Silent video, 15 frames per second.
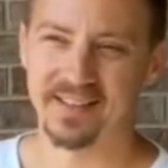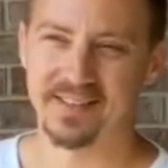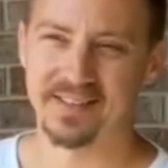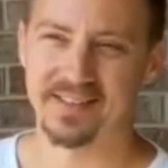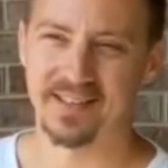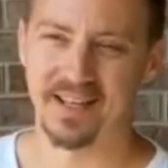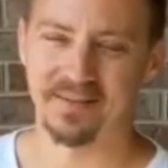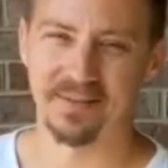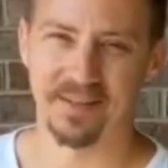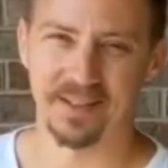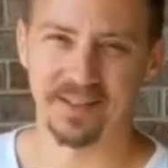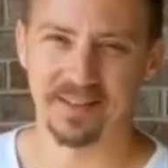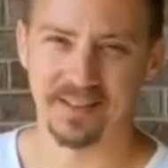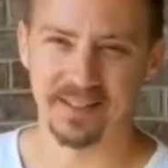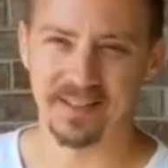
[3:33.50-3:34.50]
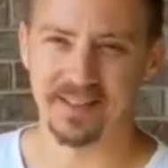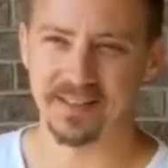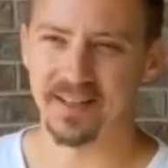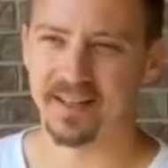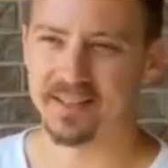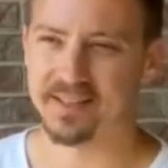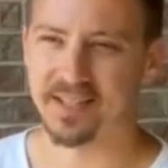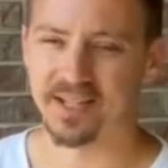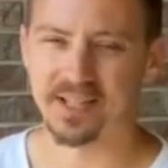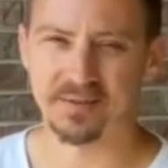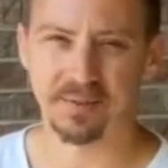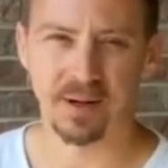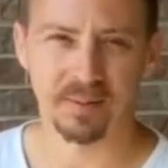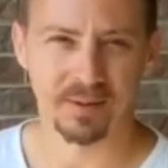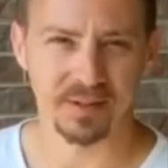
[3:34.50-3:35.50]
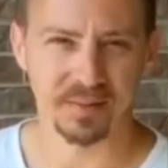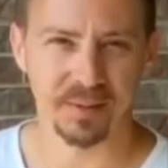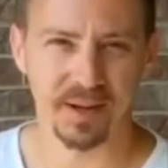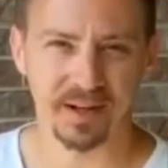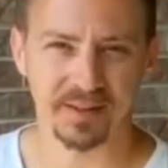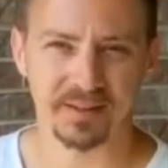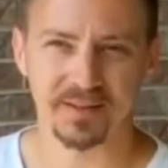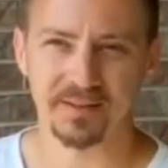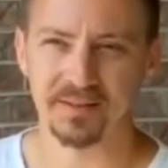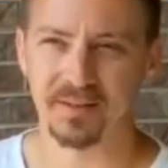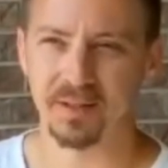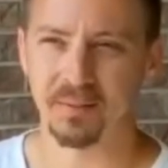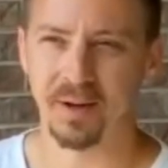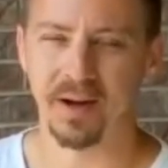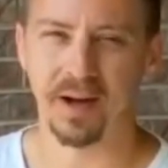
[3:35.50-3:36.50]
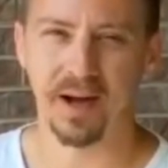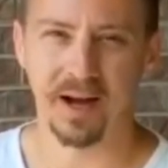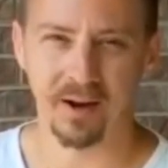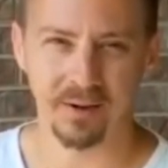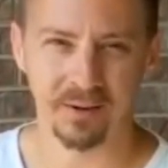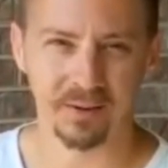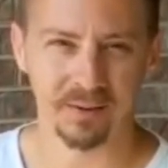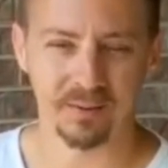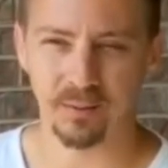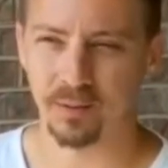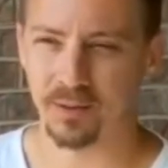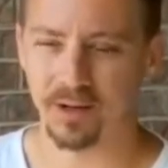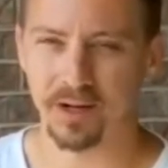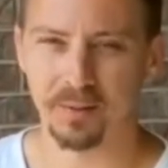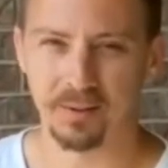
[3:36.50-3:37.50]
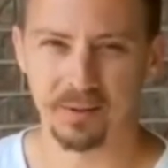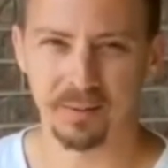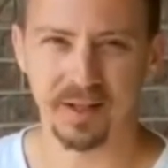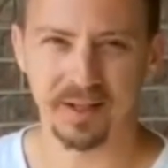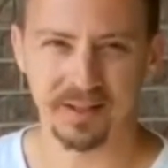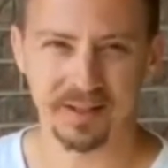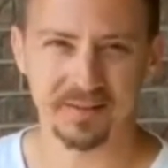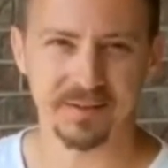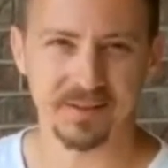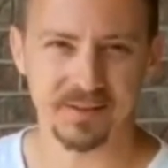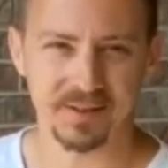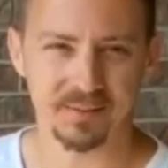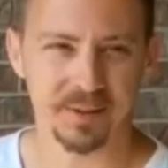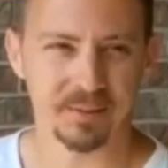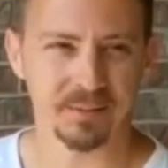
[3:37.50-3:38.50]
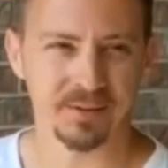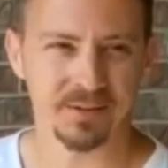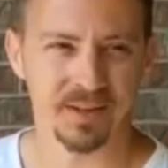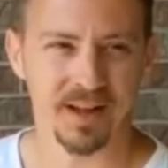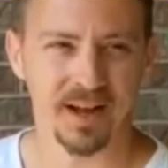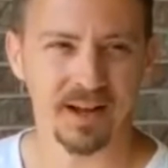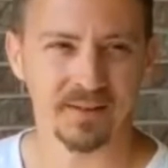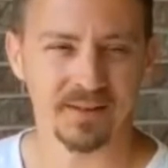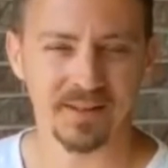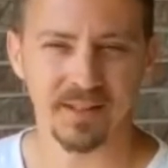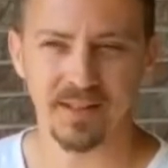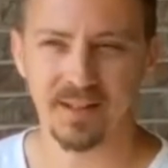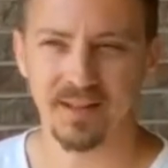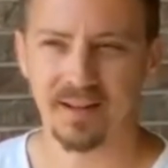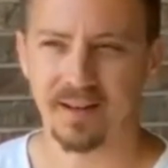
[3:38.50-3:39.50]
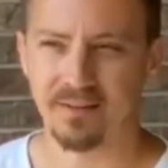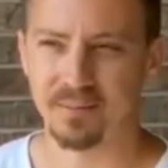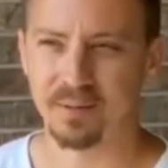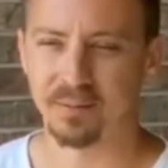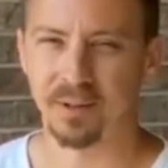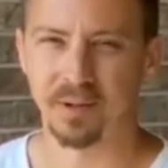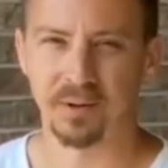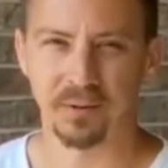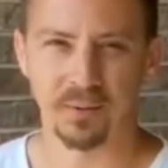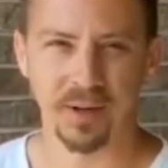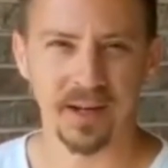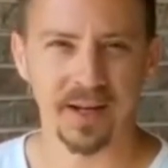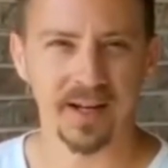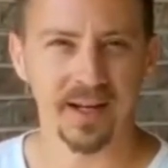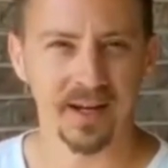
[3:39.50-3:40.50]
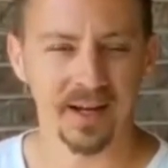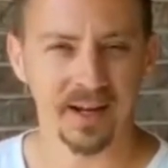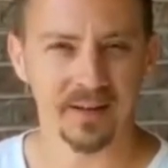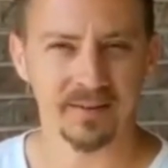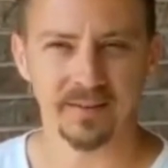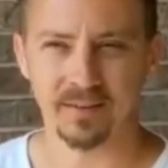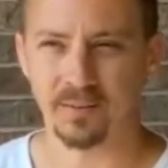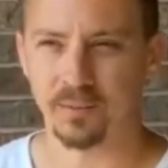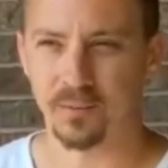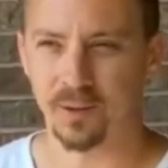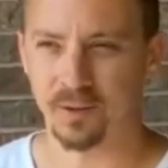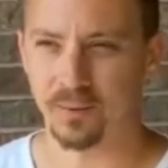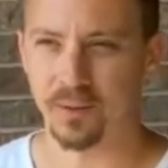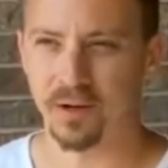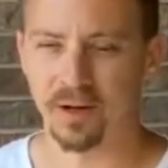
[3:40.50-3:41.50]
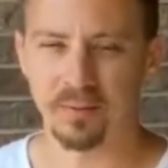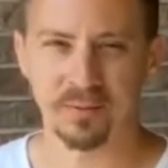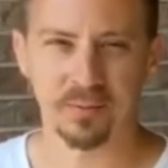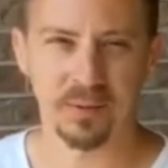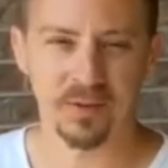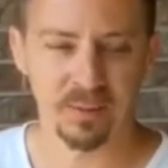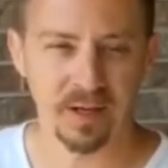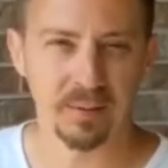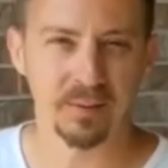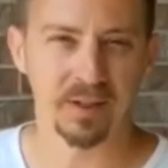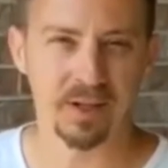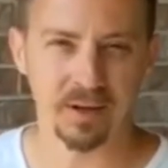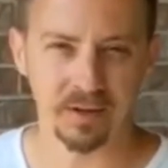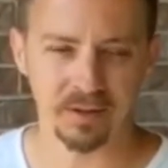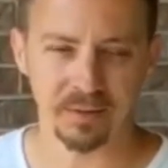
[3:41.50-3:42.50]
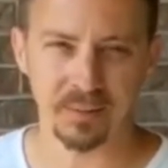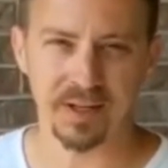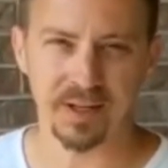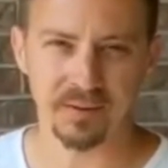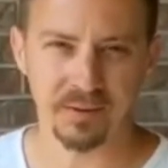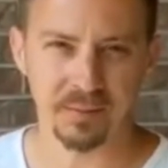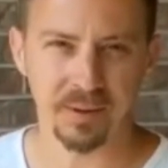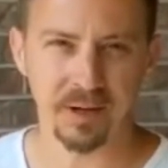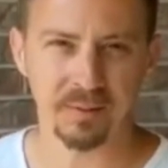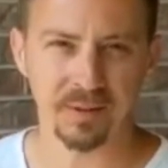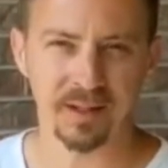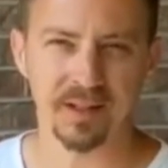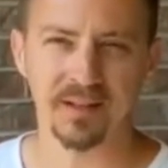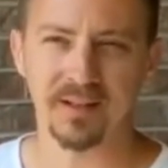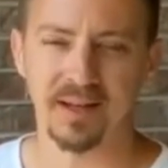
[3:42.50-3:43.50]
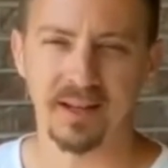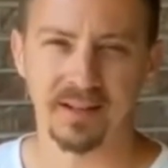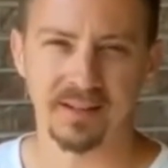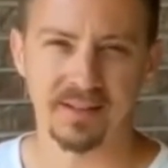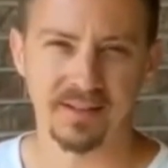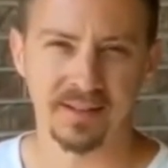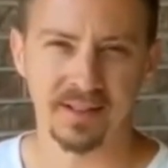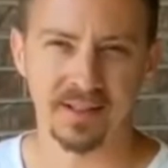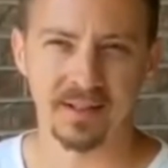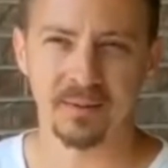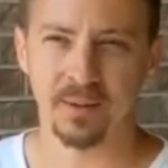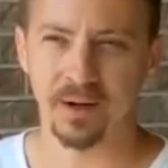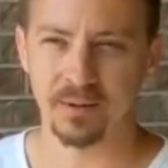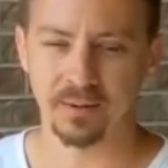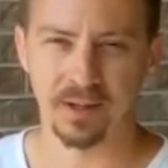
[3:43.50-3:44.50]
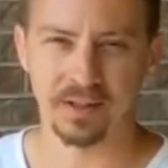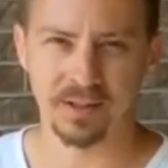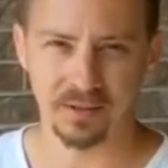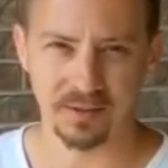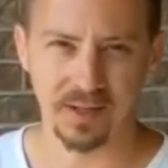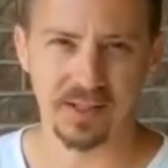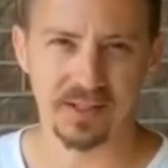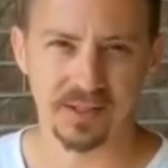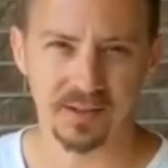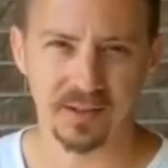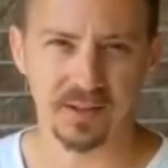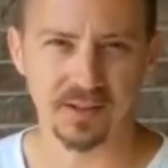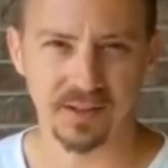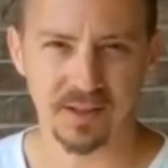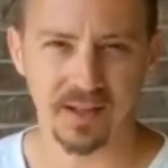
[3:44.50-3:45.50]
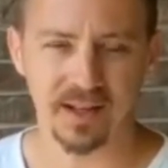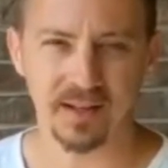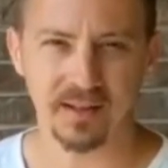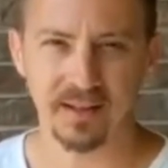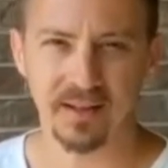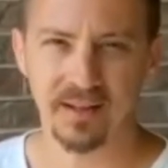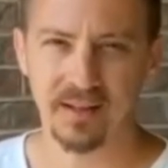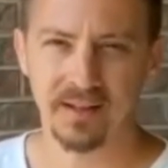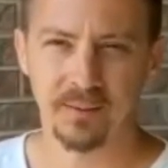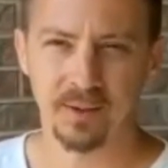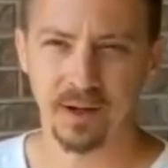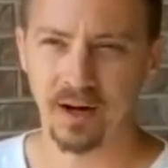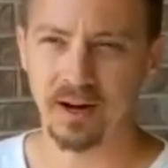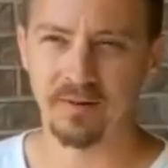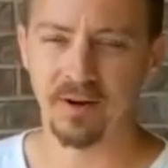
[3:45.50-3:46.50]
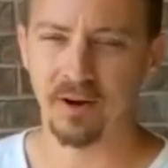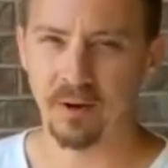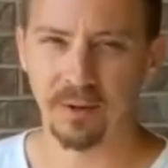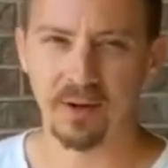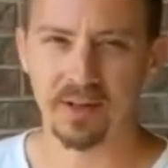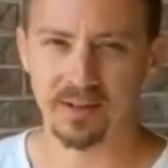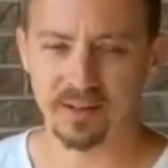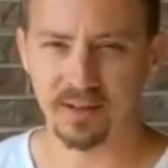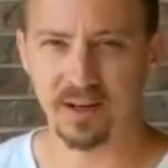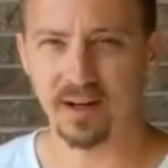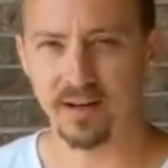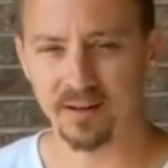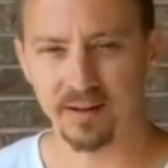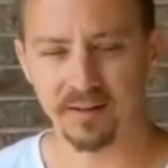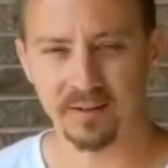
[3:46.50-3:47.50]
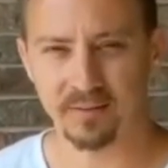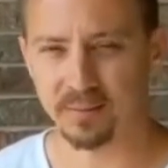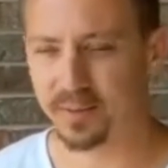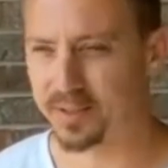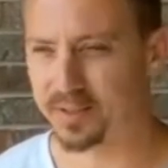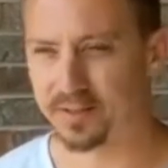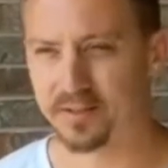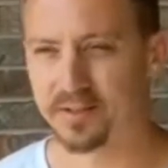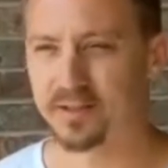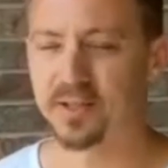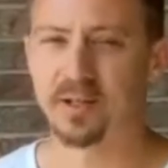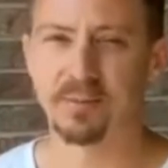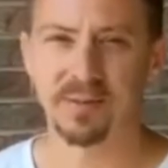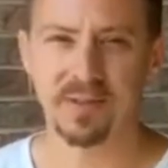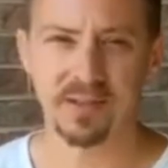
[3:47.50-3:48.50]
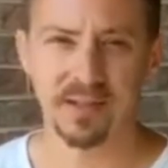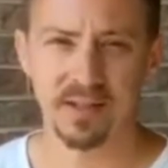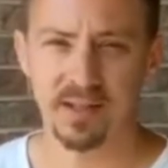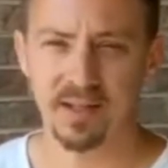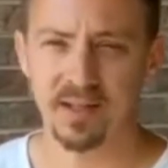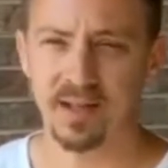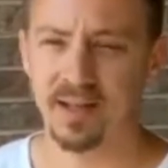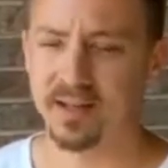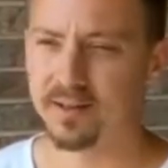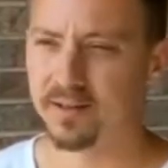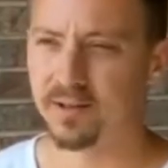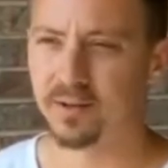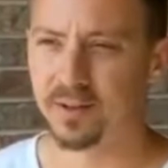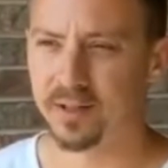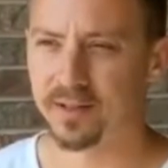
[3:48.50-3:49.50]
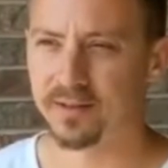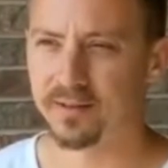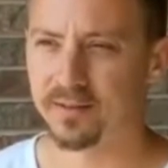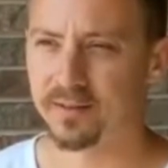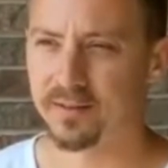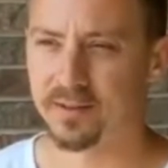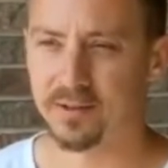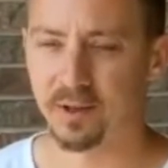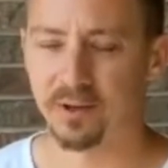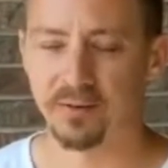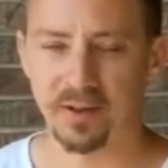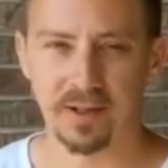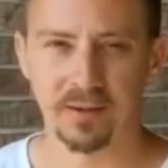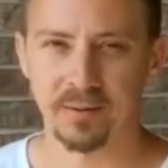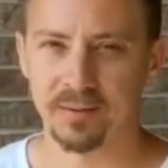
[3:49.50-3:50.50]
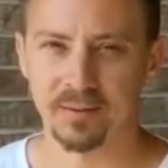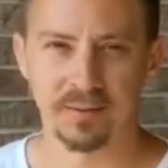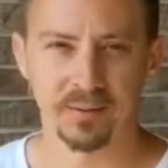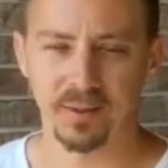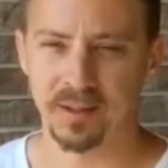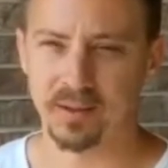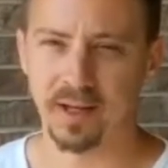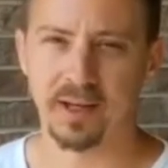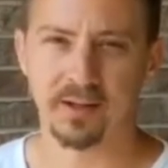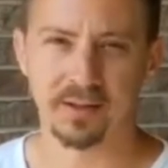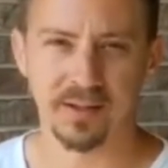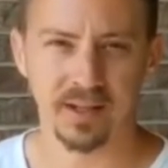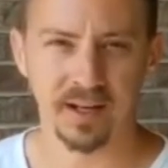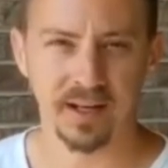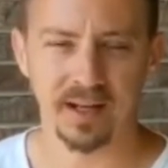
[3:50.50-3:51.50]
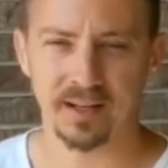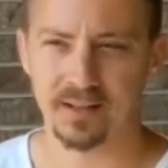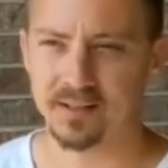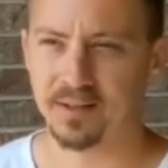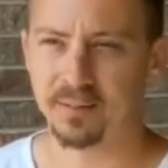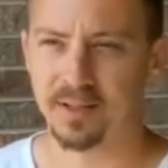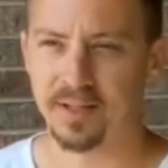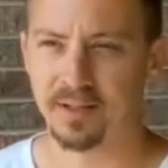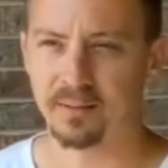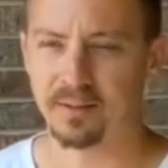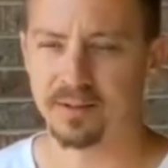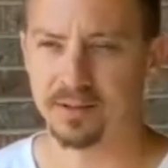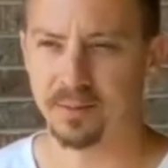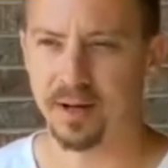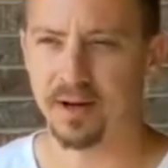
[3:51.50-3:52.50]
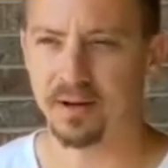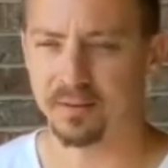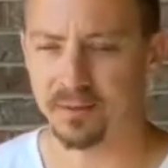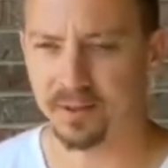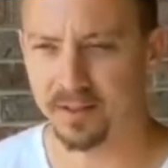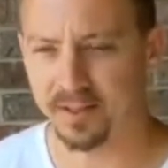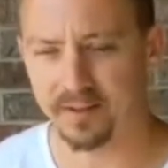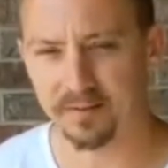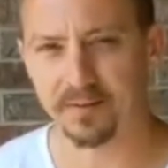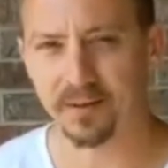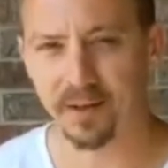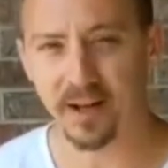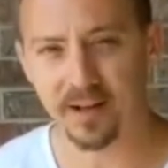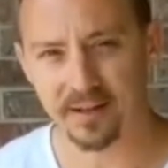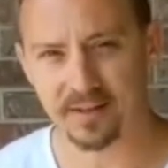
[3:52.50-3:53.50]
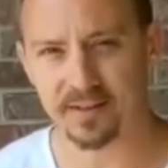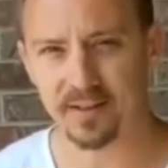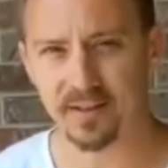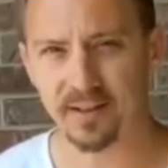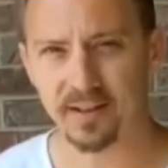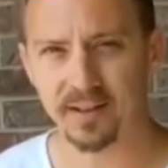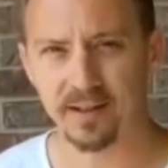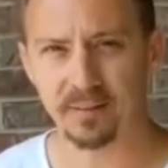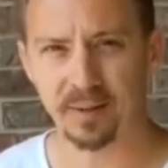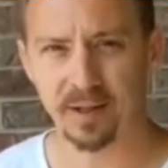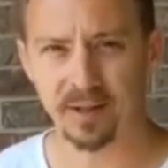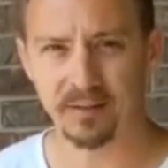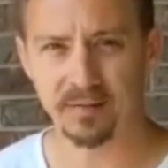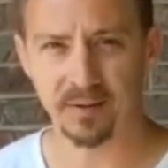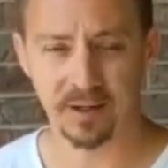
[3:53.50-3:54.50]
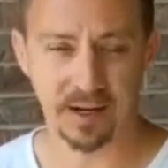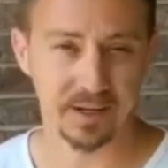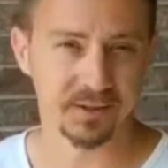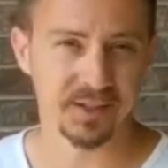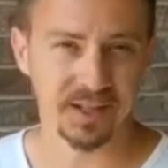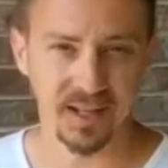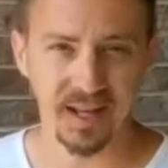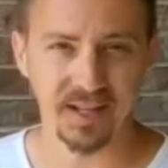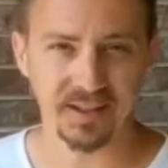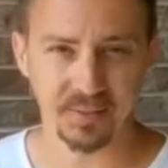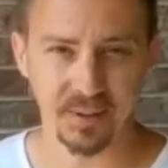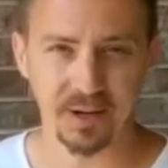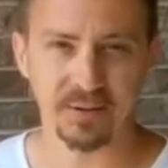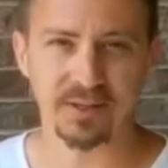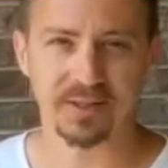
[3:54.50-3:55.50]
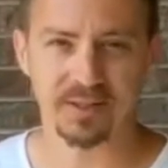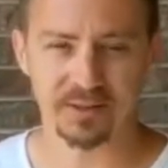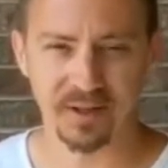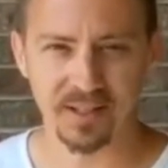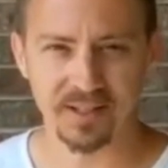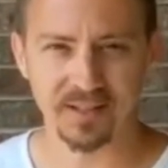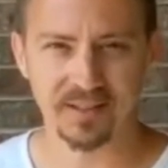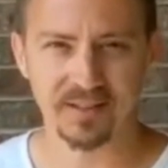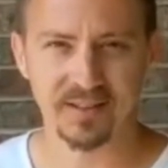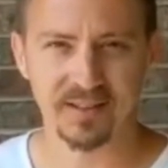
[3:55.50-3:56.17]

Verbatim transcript: definitely uh, changed my perspective about how we're able to make a difference in people's lives. I've been blown away at where we are able, we've been able to go to Dominican Republic and see what restoration looks like, where I've always thought of mission trips and doing serving with AOTK. It seemed like it was about relief for us, but for AOTK, it's about restoration.